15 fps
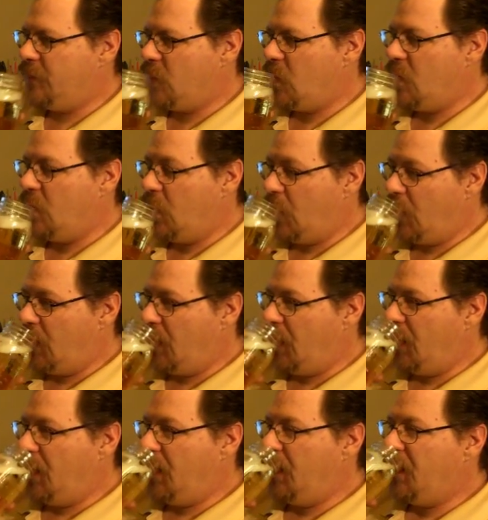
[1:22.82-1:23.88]

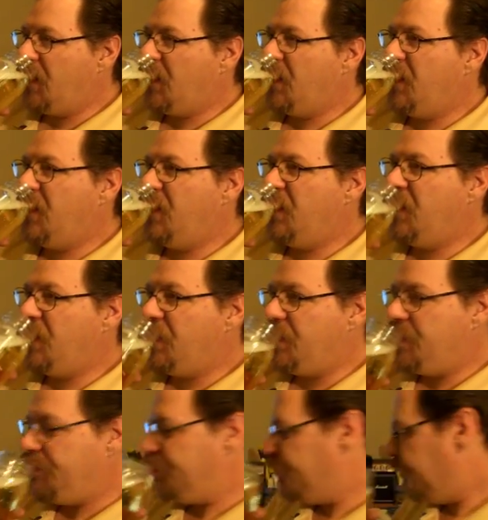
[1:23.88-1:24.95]
No one is speaking in this clip.